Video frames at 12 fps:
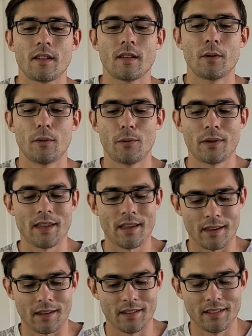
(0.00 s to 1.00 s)

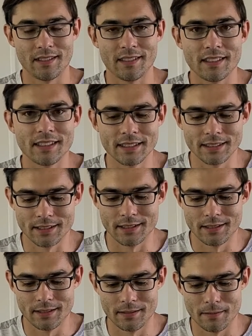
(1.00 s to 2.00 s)
Okay,
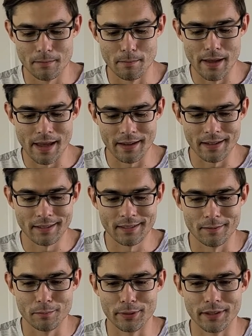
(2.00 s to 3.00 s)
it's May,
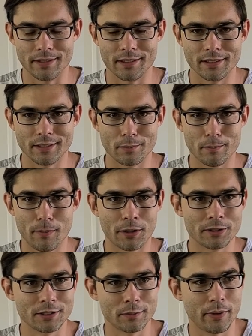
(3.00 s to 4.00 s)
but this is
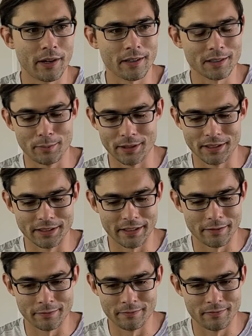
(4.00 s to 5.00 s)
March's box because
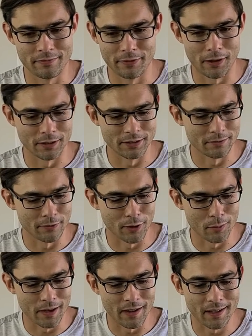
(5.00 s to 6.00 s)
I've fallen far
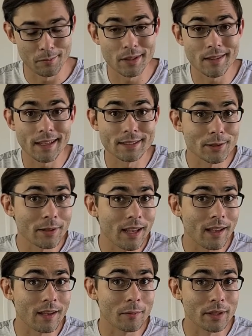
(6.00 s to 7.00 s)
behind, but that's
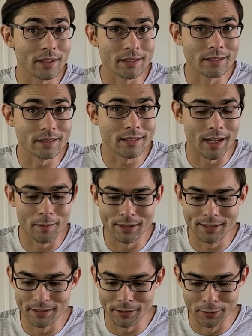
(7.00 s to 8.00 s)
okay because time is
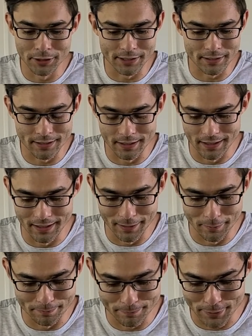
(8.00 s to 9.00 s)
an illusion.
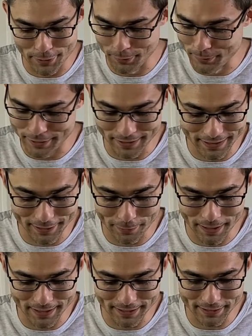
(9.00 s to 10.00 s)
So we're gonna get
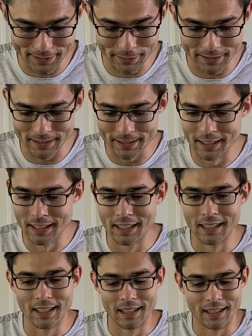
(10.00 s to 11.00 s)
right into it.
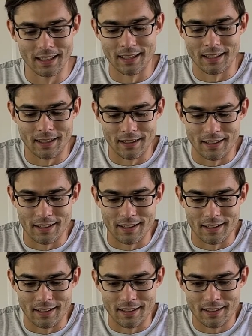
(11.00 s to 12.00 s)

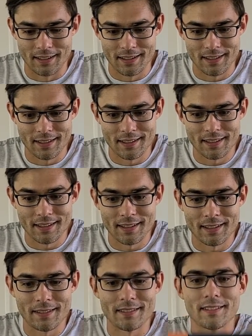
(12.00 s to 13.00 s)
Uh,